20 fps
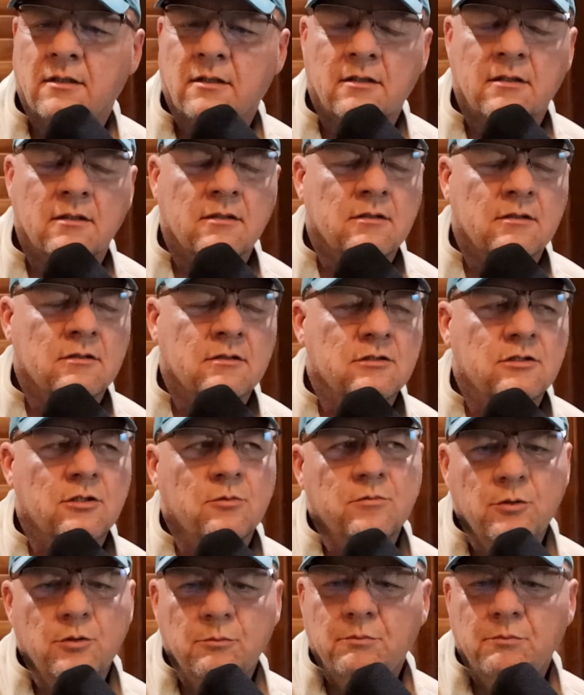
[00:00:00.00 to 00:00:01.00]
So
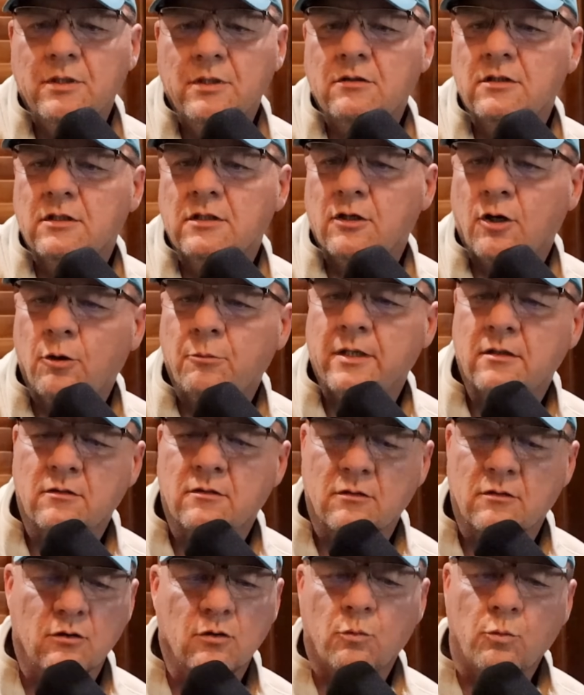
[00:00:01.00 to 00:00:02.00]
you build it hoping
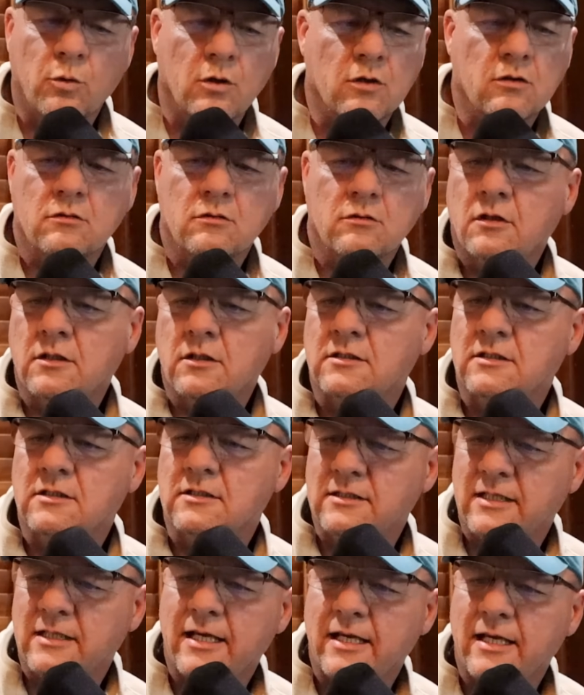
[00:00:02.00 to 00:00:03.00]
the world looks the
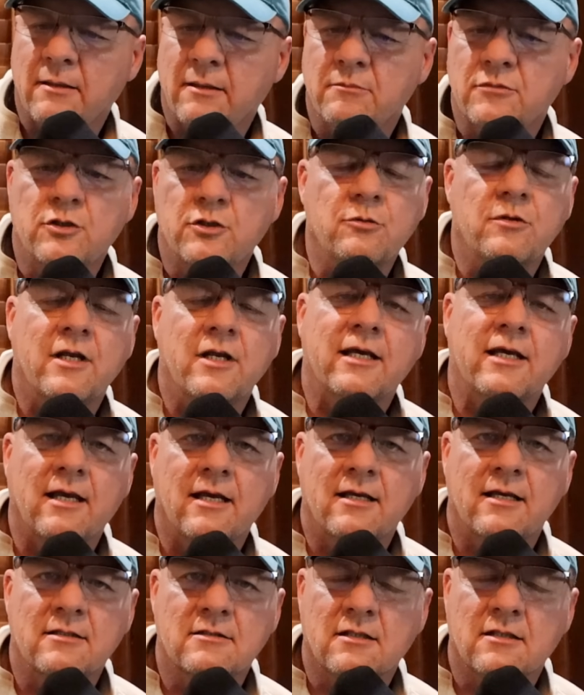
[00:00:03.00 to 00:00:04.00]
same two
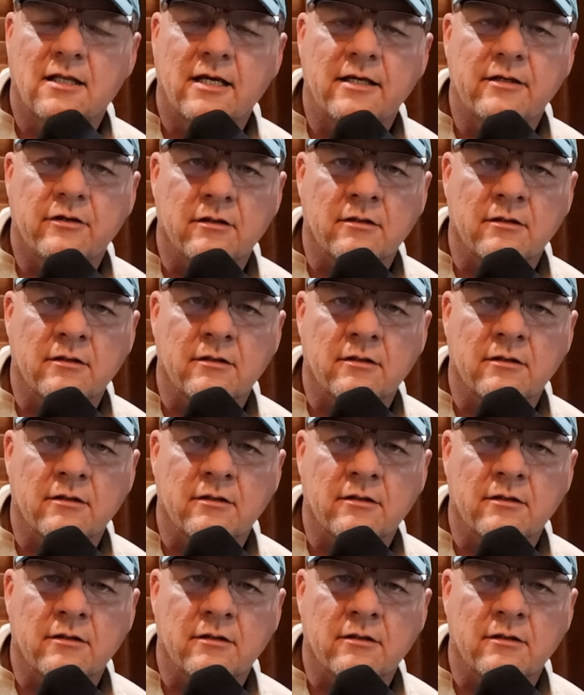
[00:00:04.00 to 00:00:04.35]
decades later.